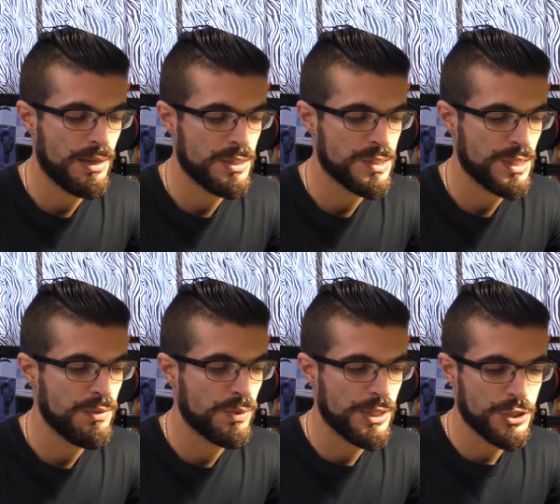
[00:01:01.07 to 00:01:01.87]
is
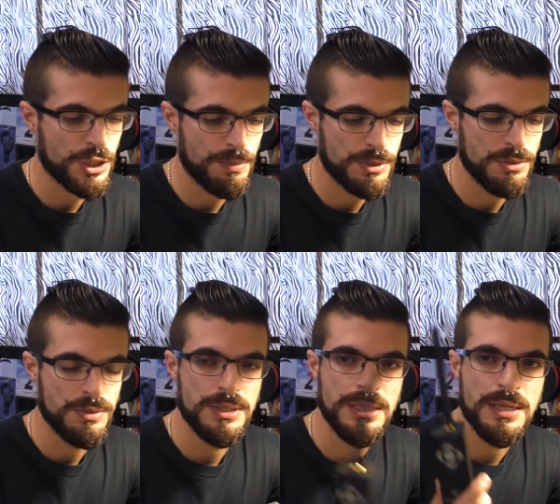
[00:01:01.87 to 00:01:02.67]
in relationship
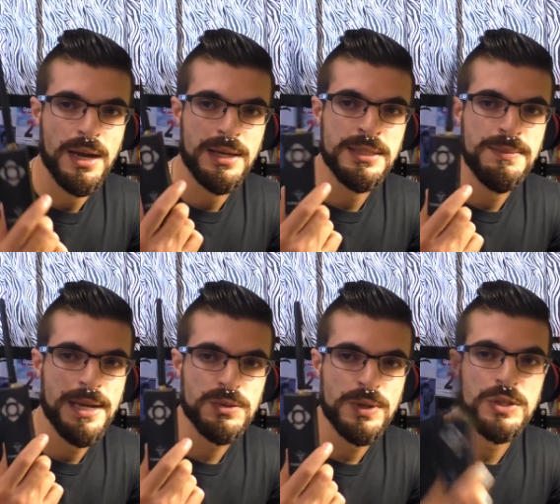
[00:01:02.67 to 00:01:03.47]
to the
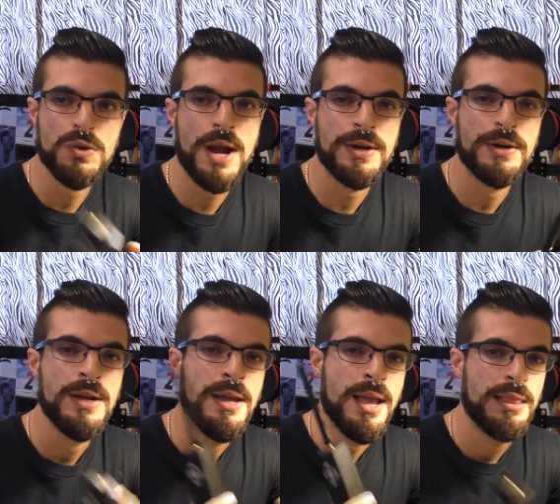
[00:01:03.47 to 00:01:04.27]
TBS race tracker
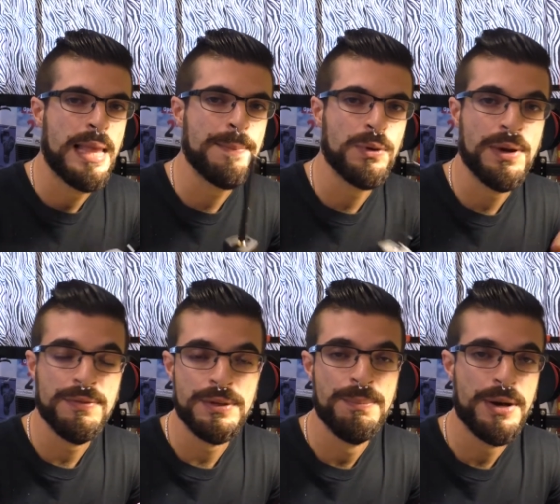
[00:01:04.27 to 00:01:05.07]
and
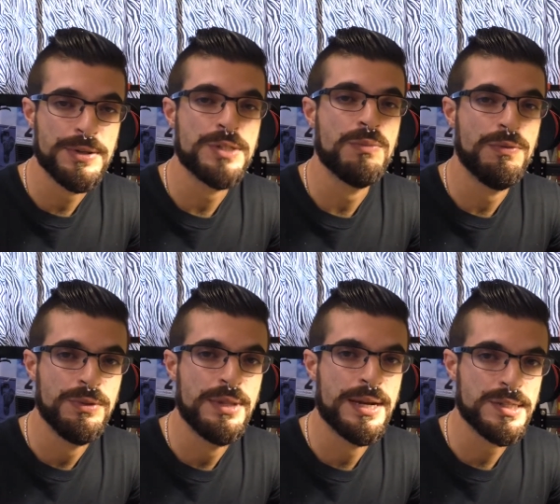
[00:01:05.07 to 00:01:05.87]
LapRF comparison
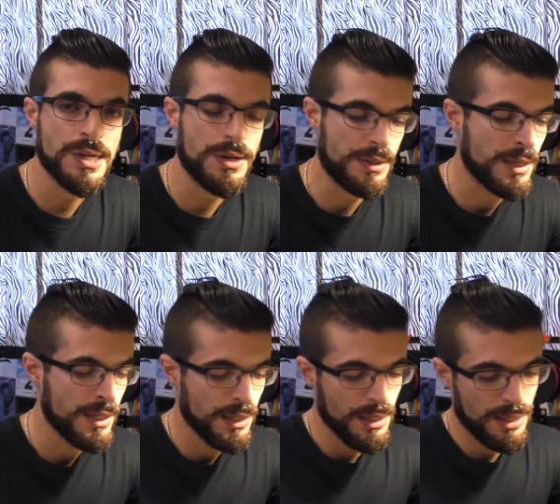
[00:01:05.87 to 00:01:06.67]
review that I started.
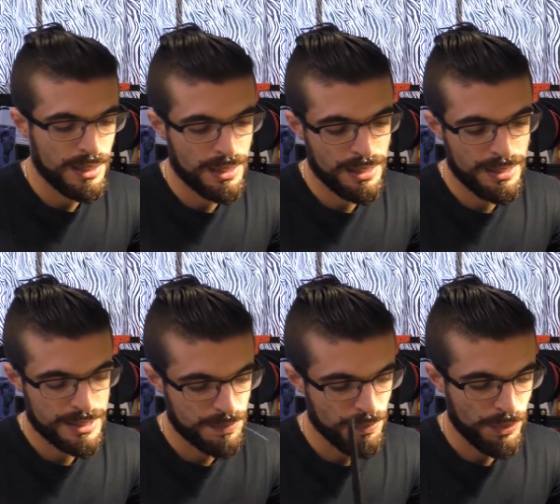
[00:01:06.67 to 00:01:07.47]

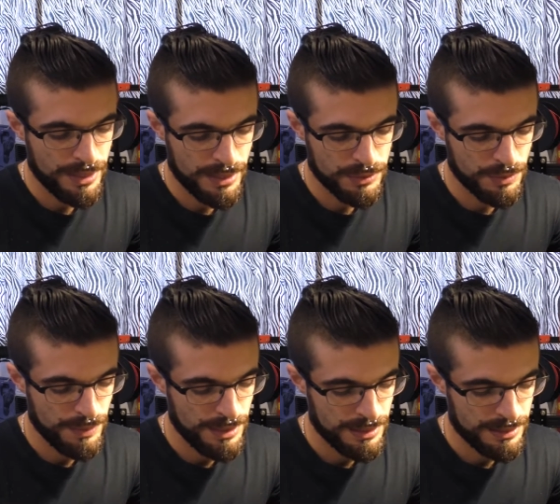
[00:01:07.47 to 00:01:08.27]
It's been pointed out to
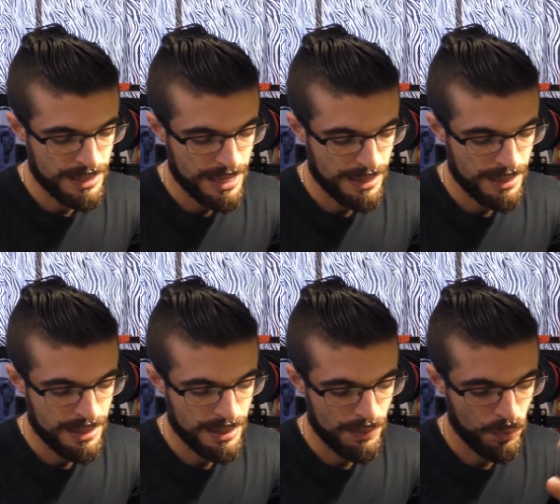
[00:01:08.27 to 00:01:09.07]
me
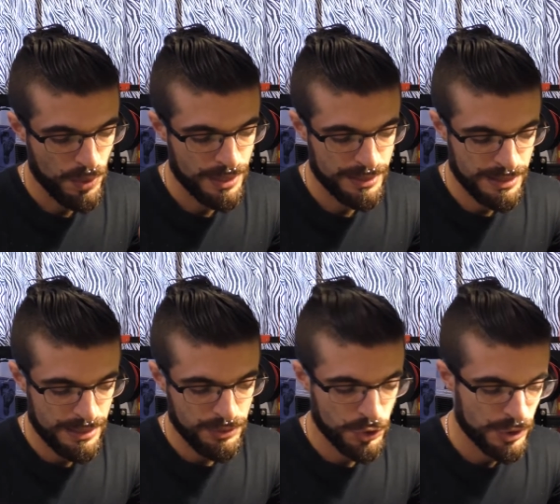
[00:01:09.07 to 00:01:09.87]
that one,
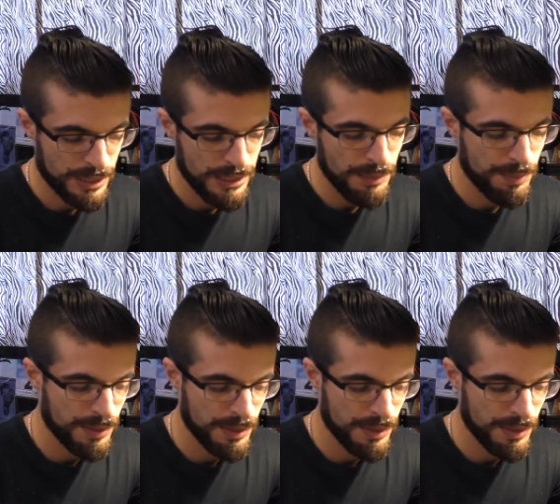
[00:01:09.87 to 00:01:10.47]
that you should keep